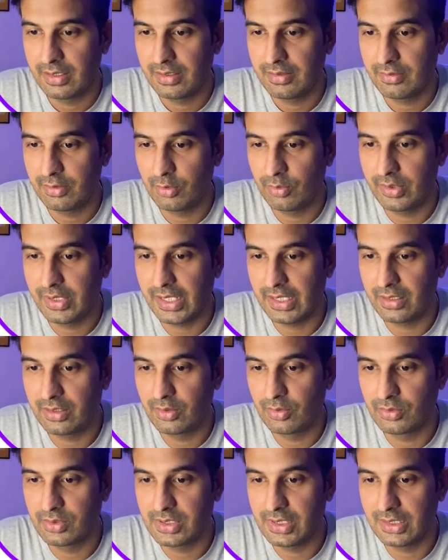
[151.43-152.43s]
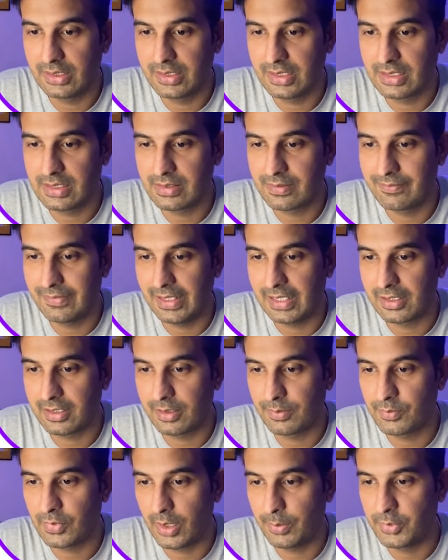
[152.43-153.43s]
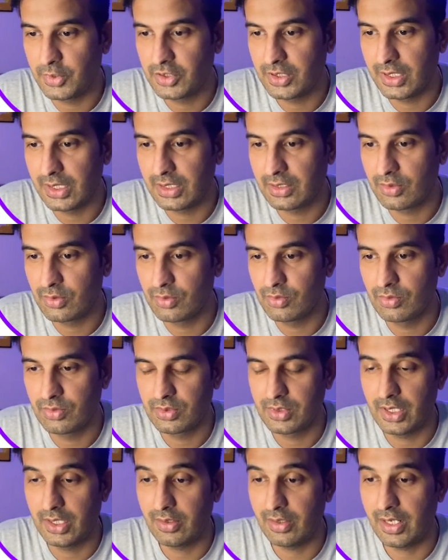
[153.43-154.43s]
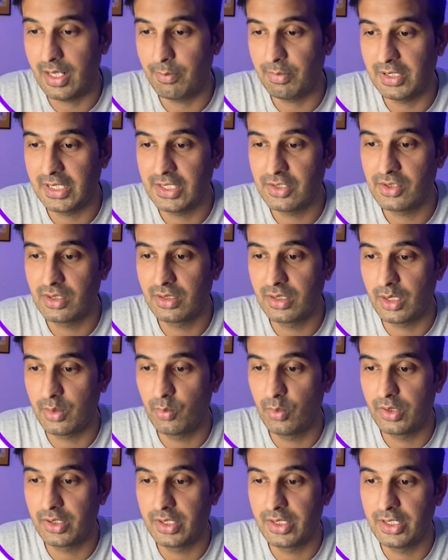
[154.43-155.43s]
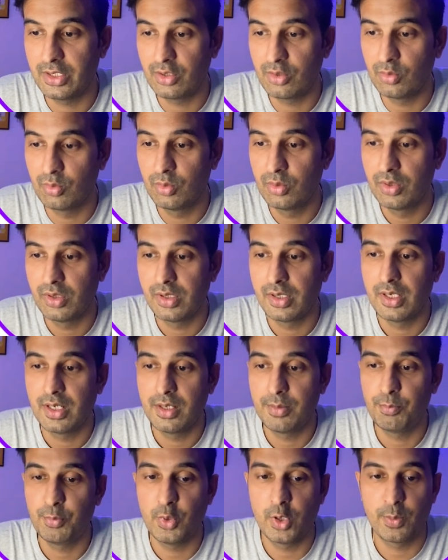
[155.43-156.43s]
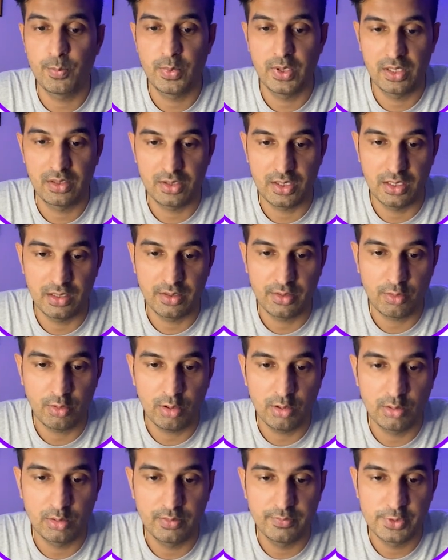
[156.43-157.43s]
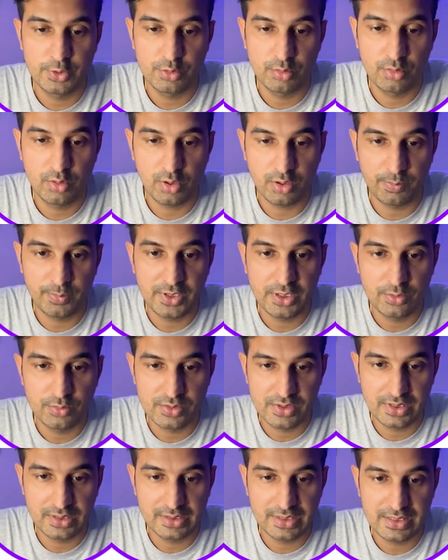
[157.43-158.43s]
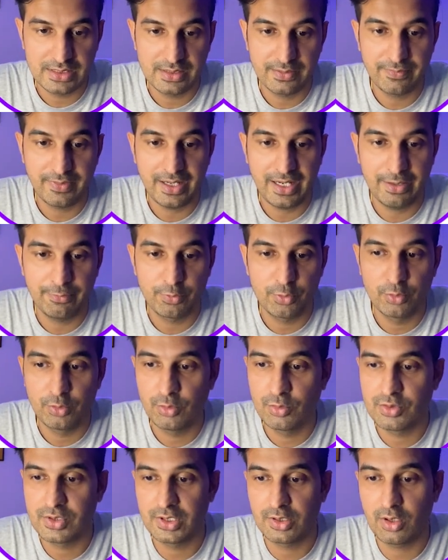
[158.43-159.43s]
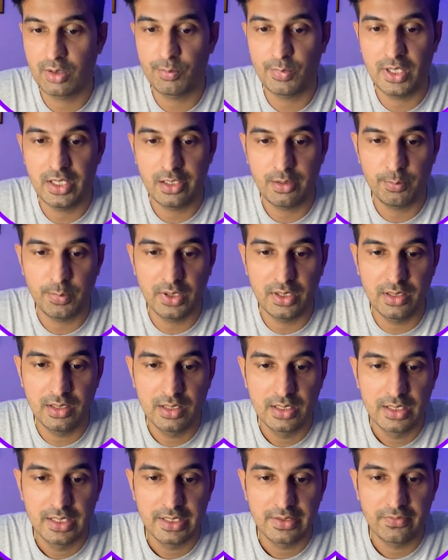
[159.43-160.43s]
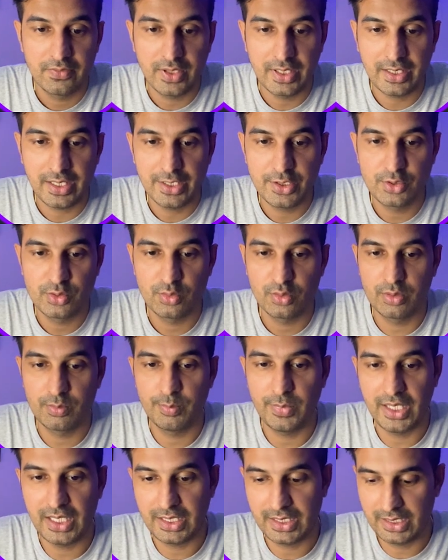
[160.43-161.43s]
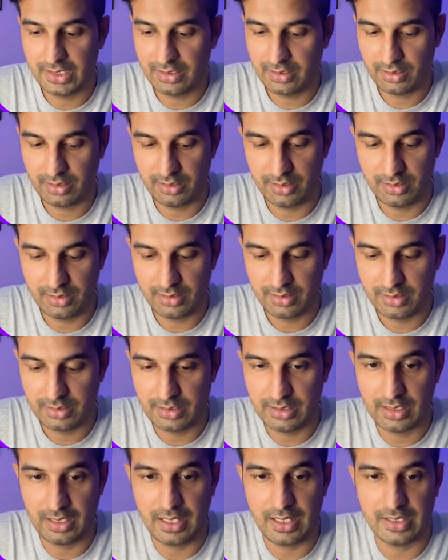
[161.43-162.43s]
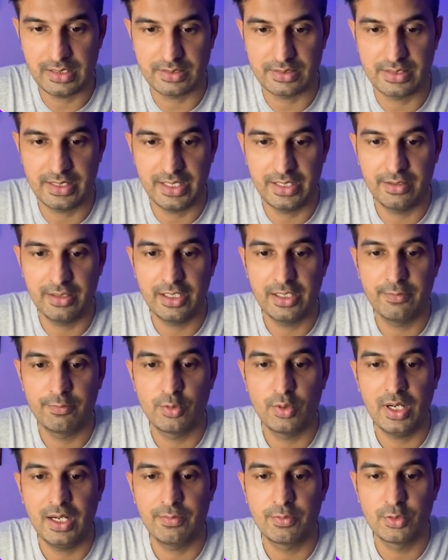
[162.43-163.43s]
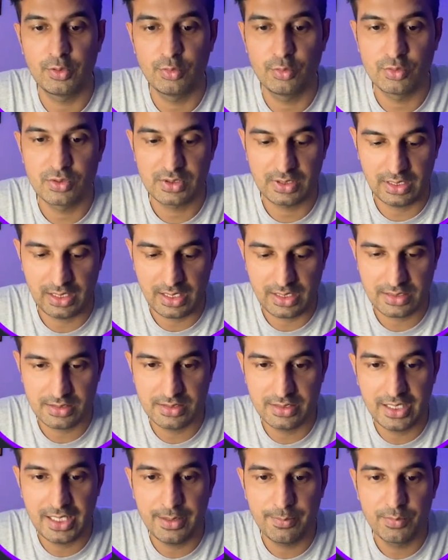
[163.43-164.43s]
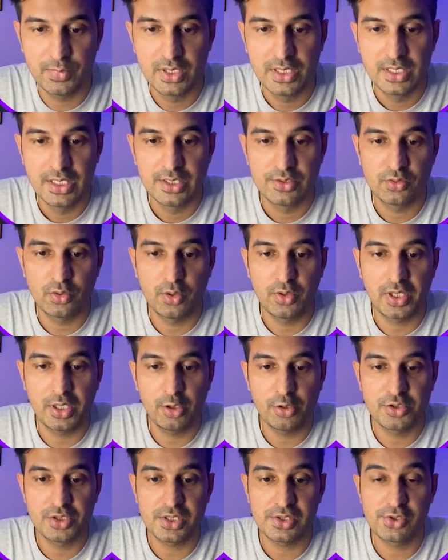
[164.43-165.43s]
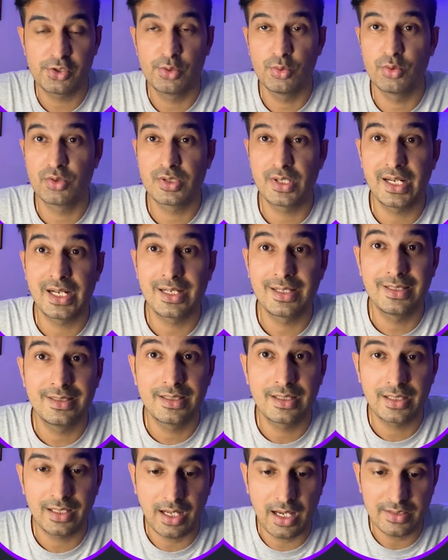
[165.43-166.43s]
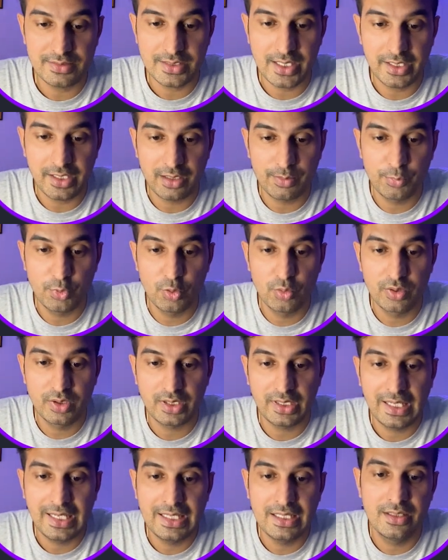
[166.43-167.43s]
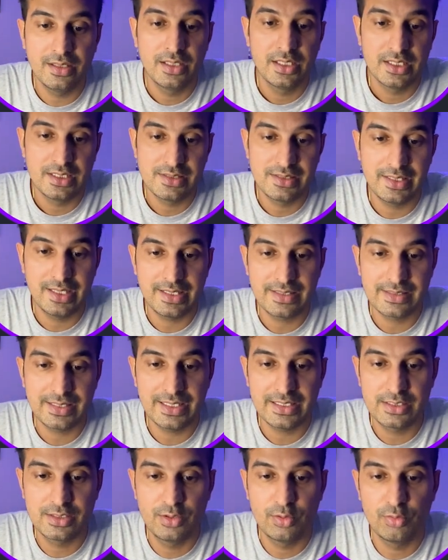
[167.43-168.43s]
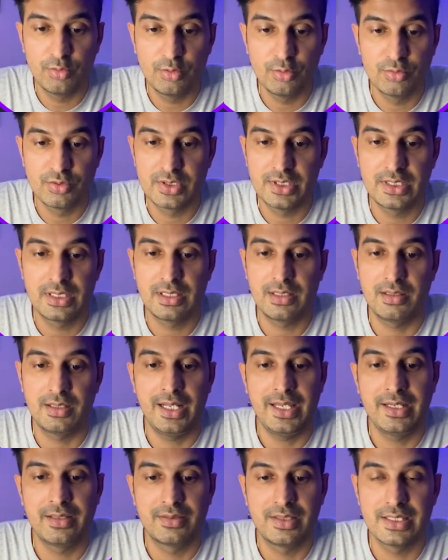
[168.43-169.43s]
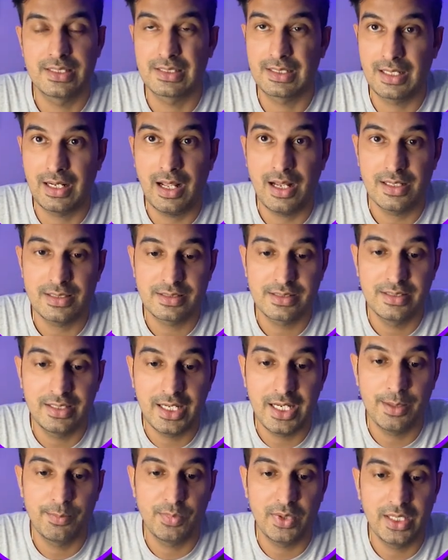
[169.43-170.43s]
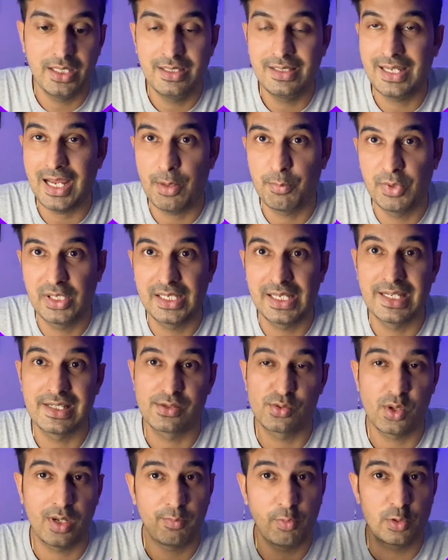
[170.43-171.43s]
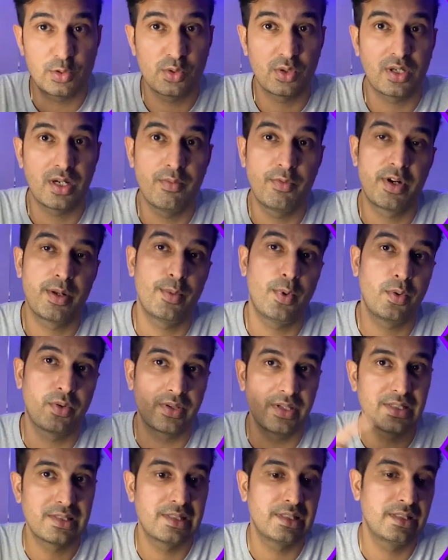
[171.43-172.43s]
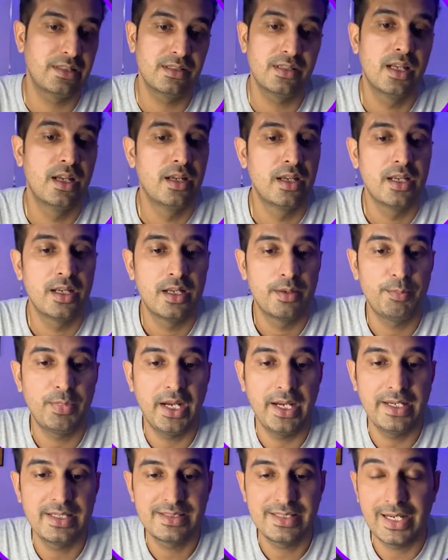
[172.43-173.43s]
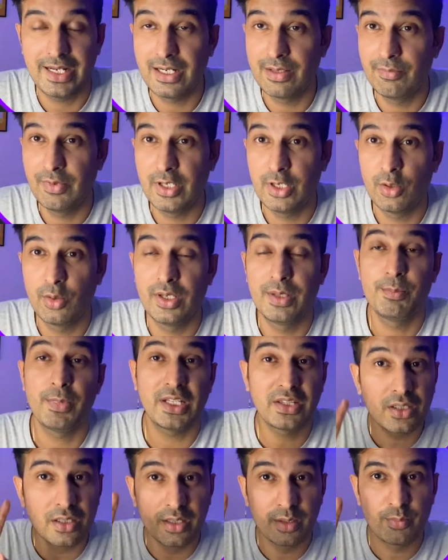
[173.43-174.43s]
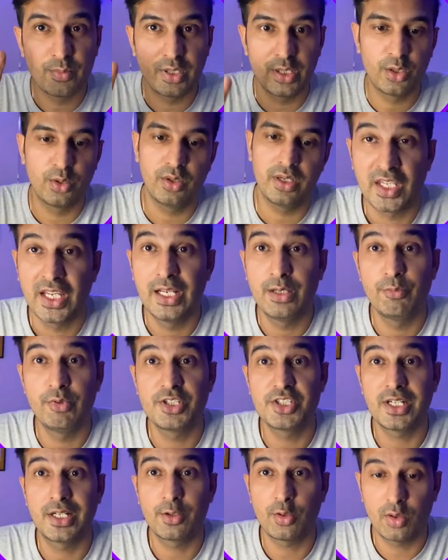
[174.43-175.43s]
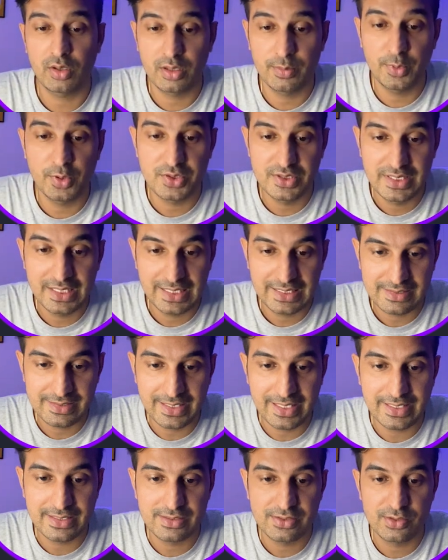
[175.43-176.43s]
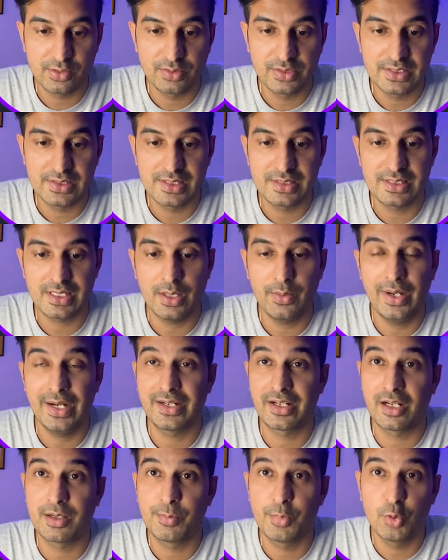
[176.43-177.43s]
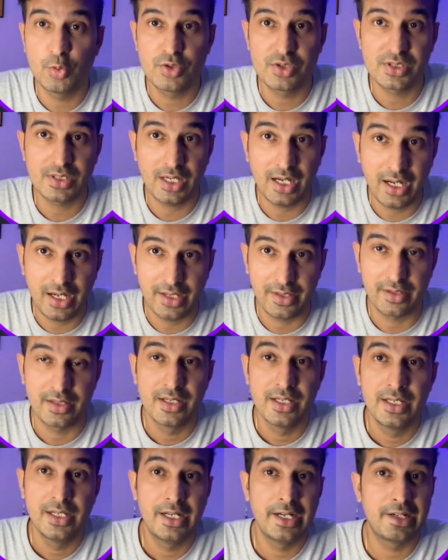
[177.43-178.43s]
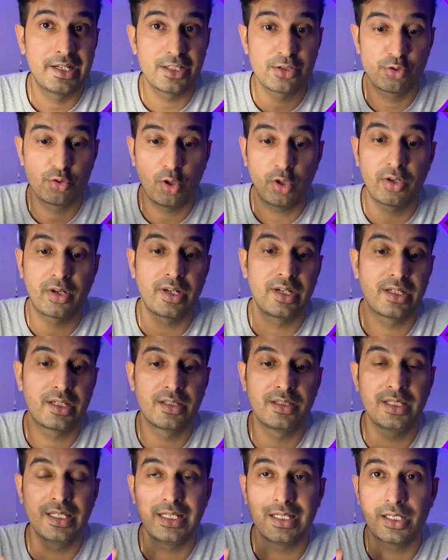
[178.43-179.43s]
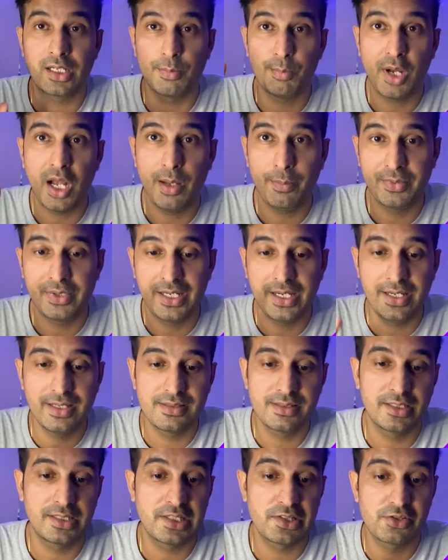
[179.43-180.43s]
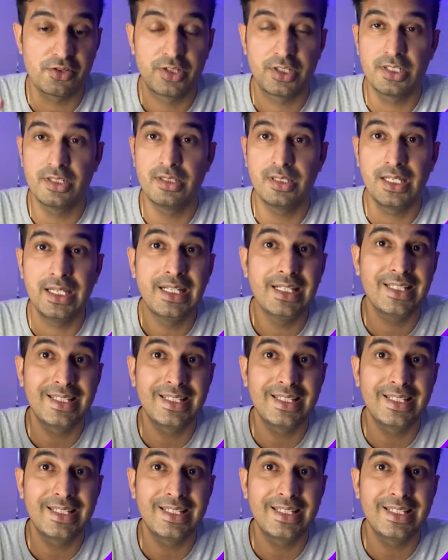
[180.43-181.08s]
you get to see this welcome Abhishek to study application converted into purple color. Although we should not be using this, if I have to use it on multiple, then I should make it a class. And if you have to use class name, so you cannot just use directly the class attribute in JSX, you use it like this, class name in camel case. So I've also covered about this in my second video, in my third video, in which I talked about JSX. So this is how attributes are. It is not written in kebab case, it is written in